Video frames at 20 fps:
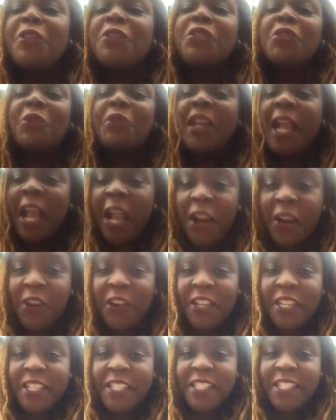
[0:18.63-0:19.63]
certain
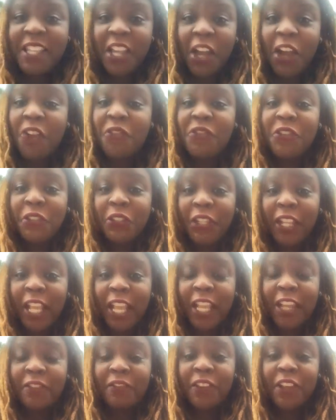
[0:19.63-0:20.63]
areas of your
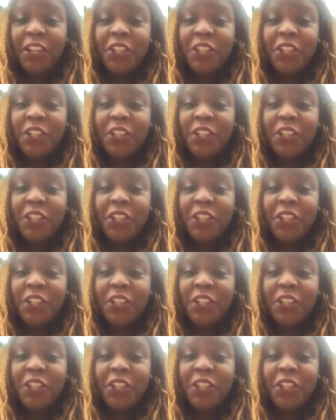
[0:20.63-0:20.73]
life